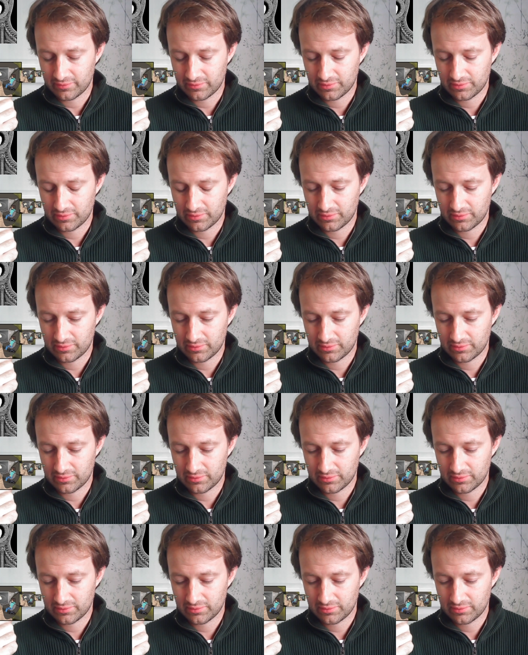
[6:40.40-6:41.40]

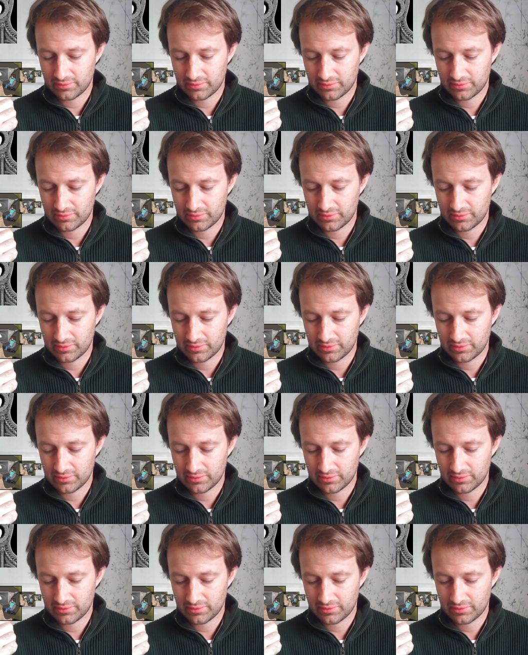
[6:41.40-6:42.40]

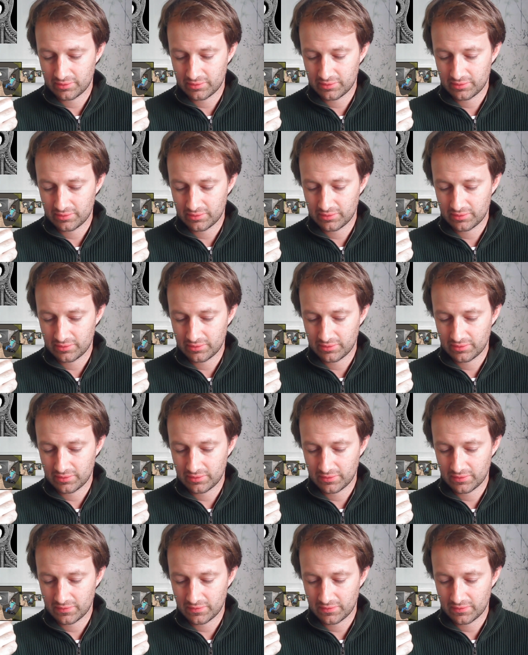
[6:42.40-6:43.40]

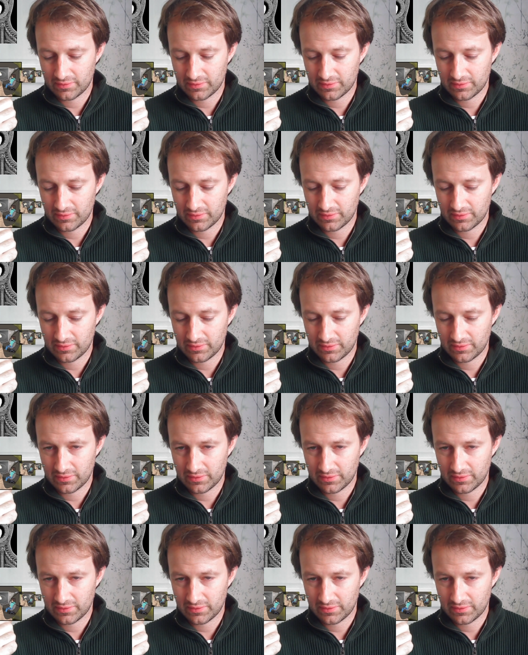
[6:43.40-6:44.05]
[no speech]